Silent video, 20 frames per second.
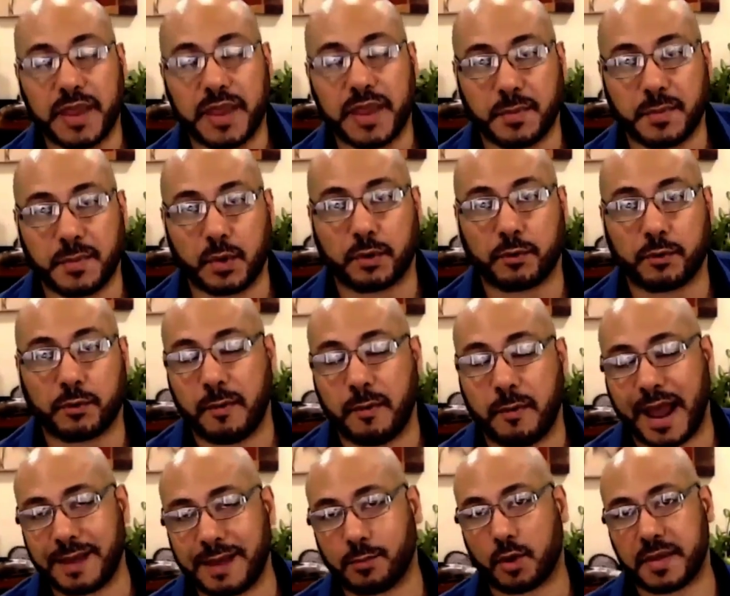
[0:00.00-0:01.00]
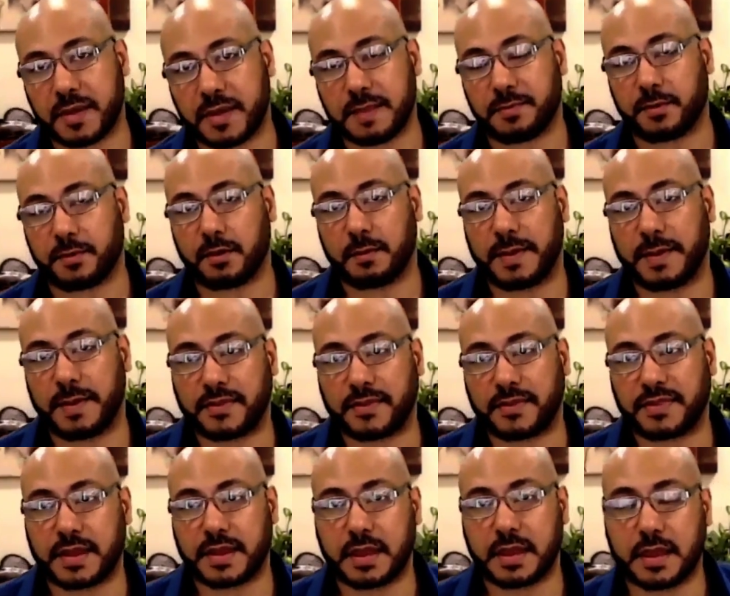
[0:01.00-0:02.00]
people and remind more people
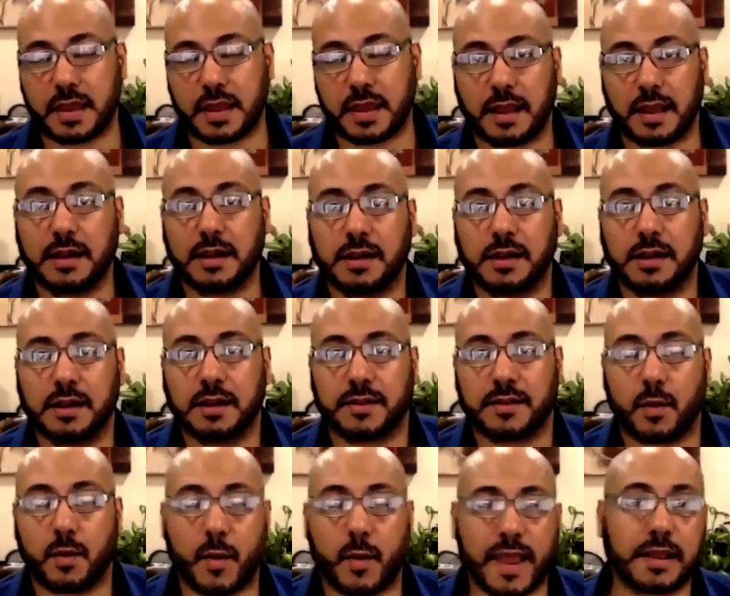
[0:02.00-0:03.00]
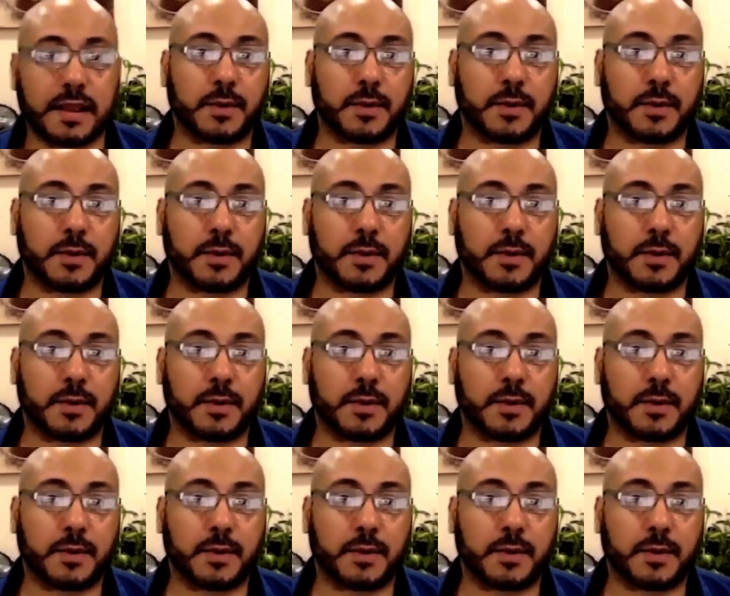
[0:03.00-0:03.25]
about the wake-up